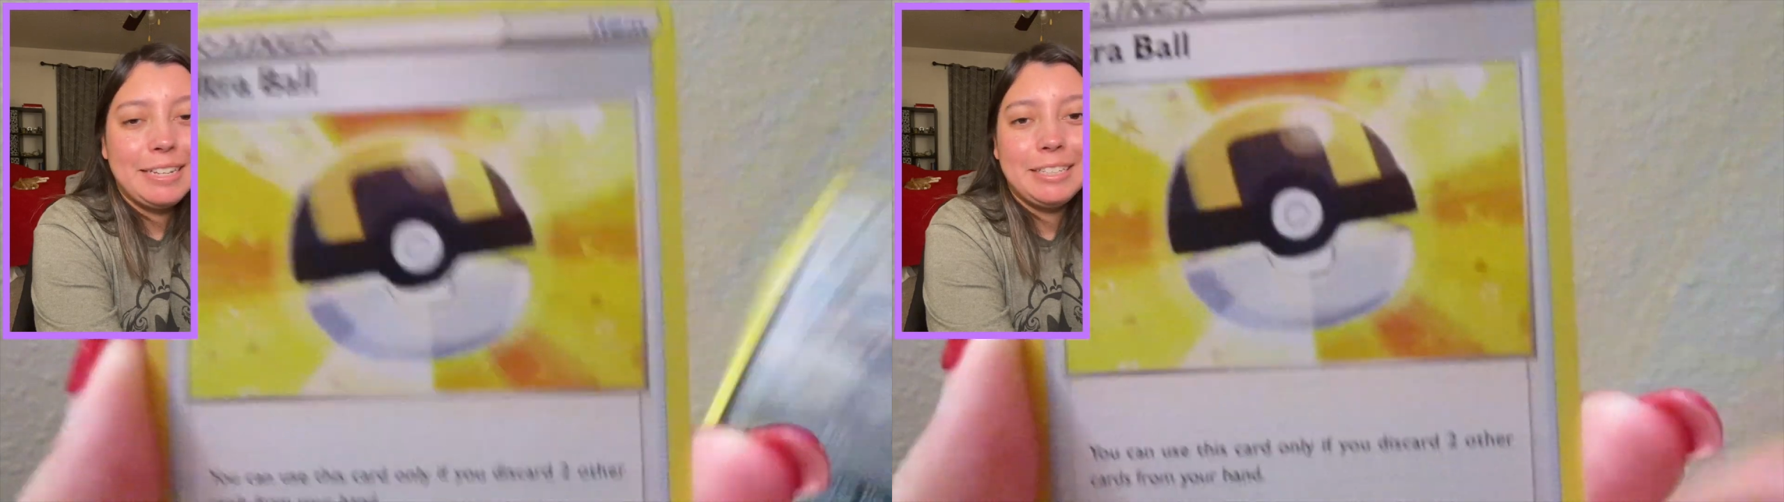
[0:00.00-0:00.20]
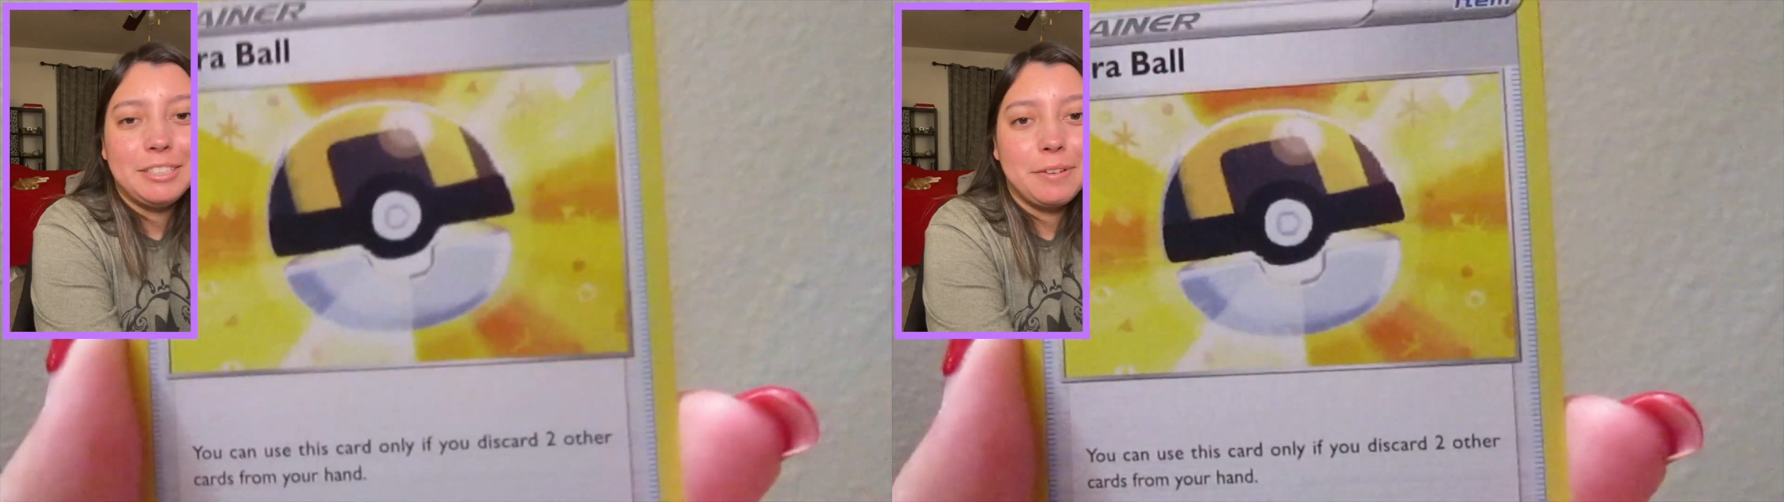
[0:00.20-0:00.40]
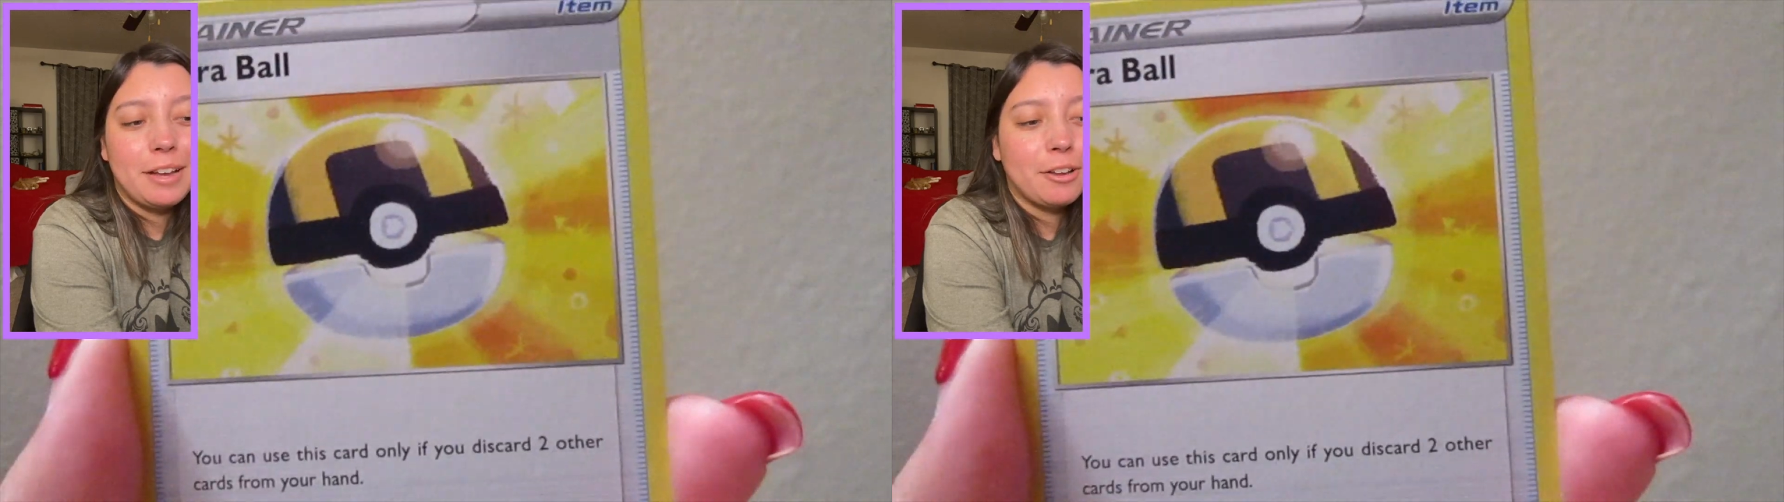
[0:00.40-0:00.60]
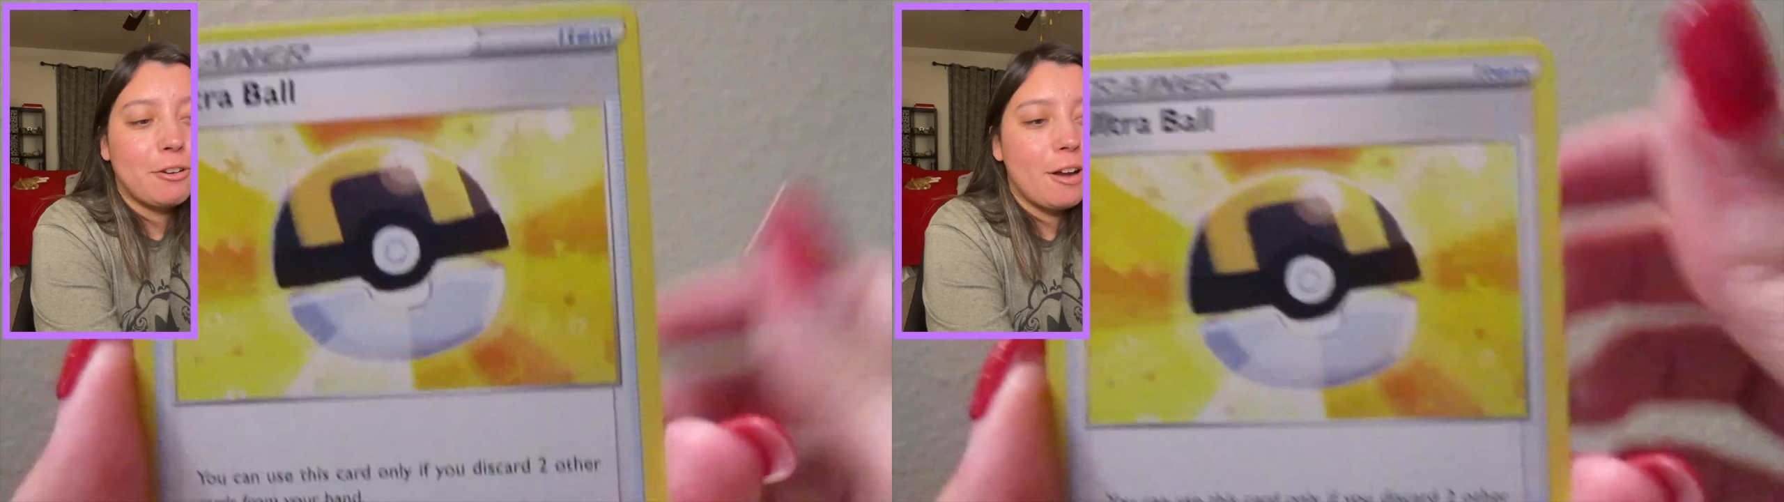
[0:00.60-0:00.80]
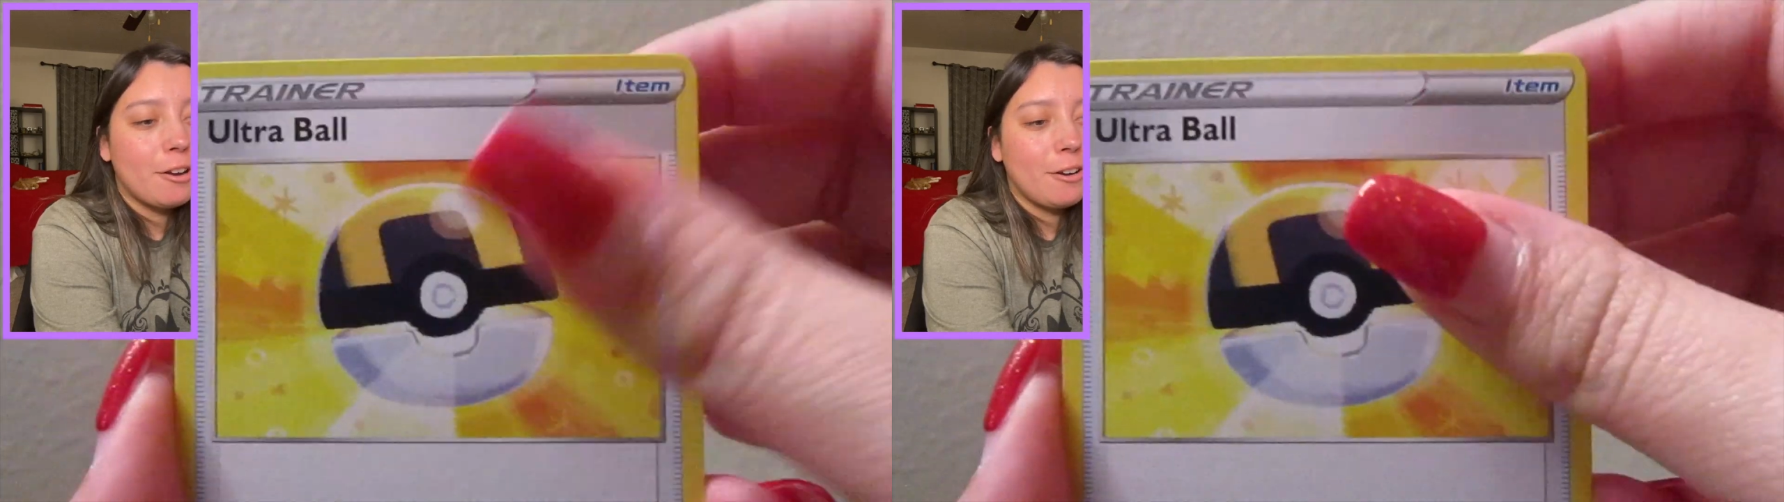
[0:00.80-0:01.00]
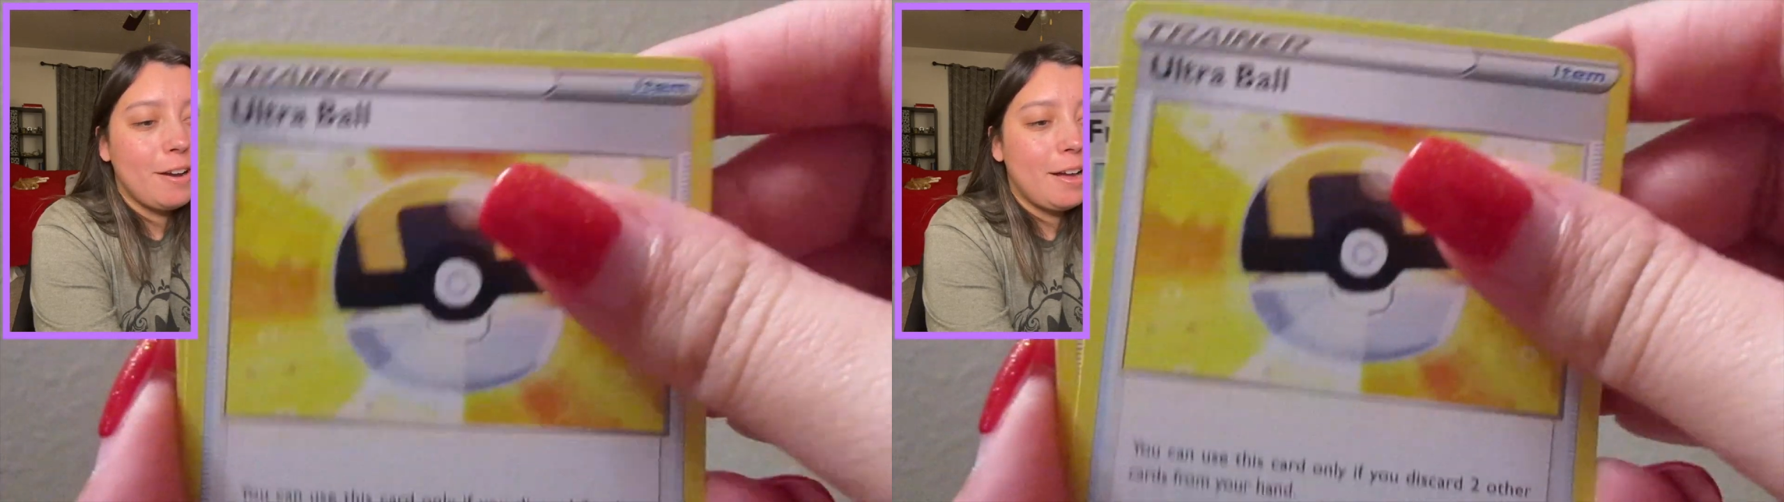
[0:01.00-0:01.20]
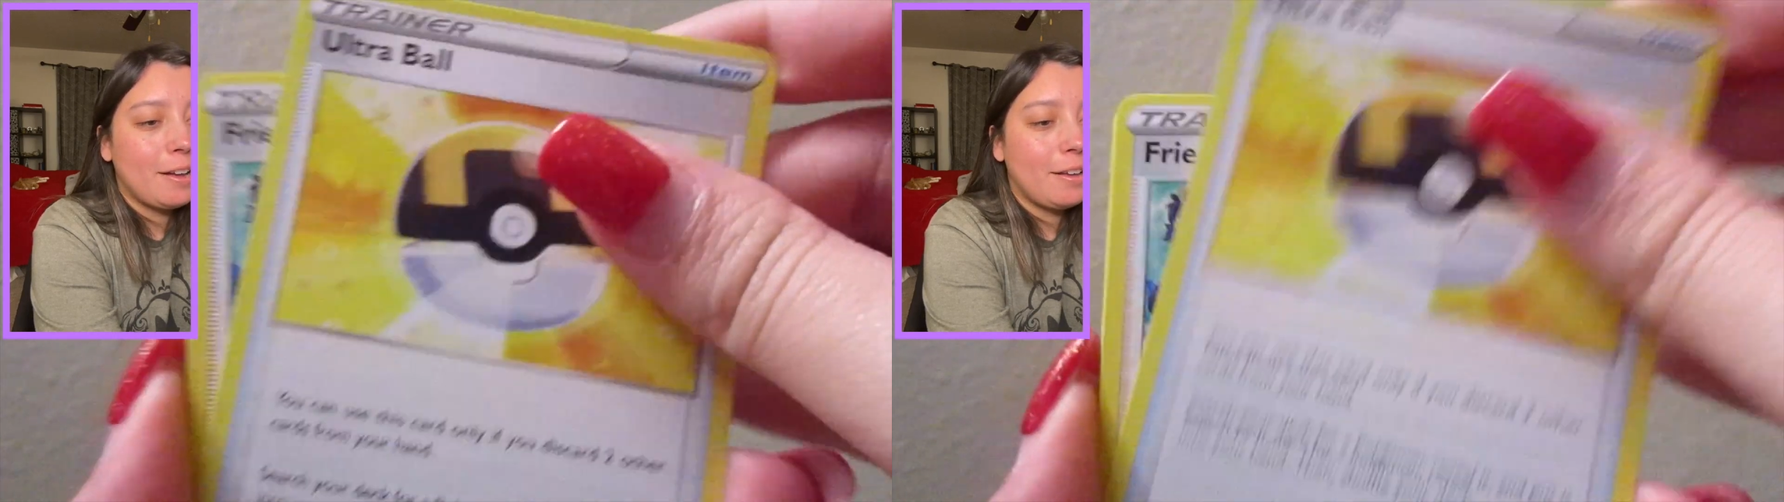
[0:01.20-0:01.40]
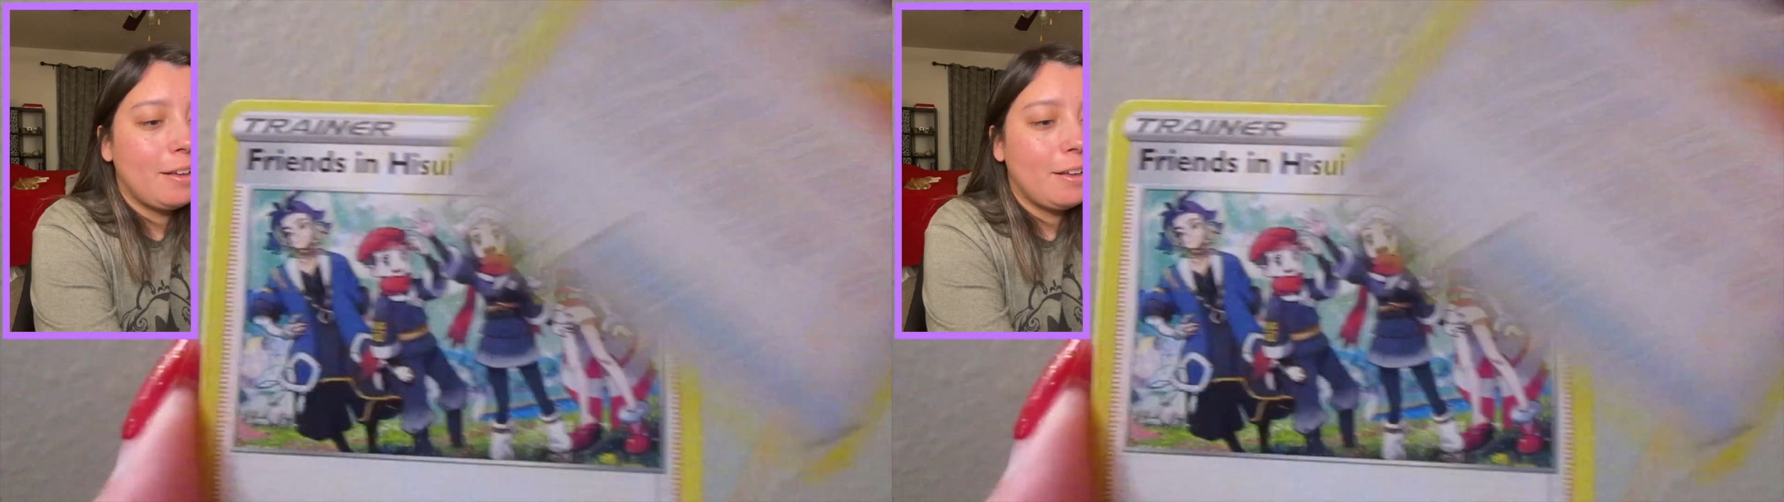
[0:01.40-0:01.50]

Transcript: So we got a Crocorock,